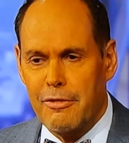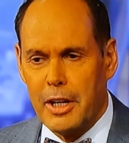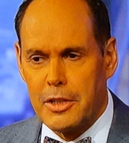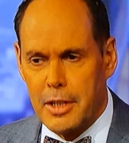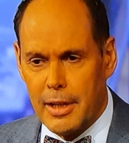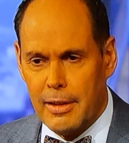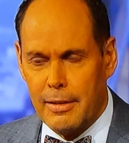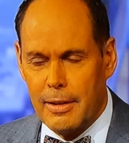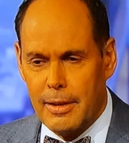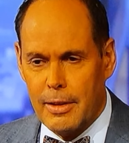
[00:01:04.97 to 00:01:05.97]

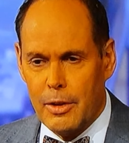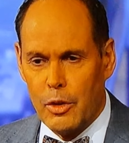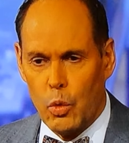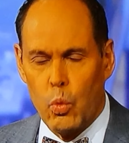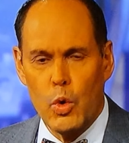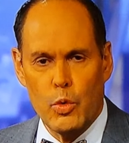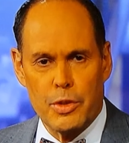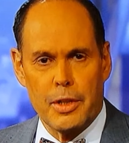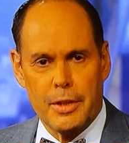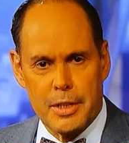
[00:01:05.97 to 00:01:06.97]
fixing the
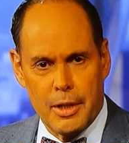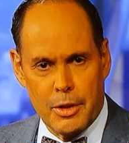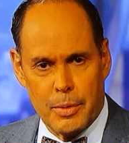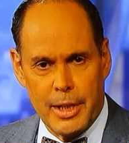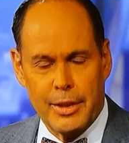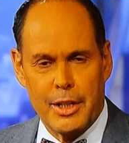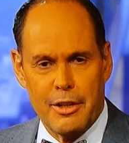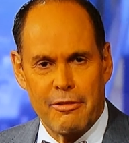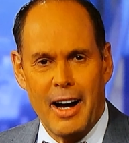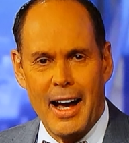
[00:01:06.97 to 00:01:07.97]
wounds of this country and the
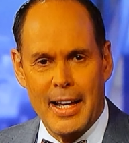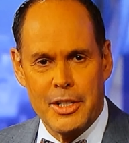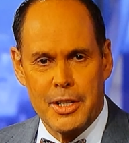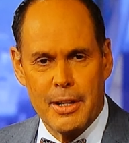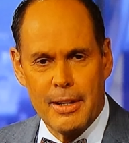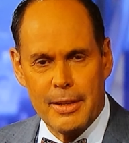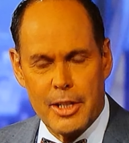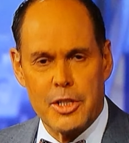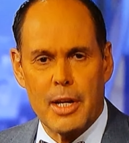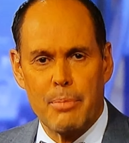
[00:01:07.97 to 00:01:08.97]
divides
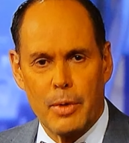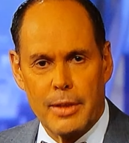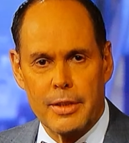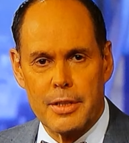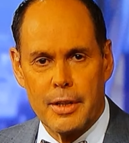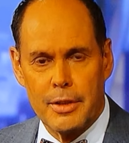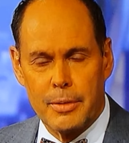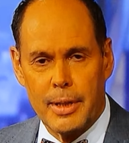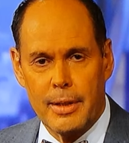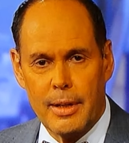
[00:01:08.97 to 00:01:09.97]
that separate this
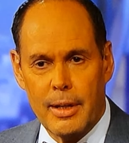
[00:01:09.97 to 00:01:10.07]
country.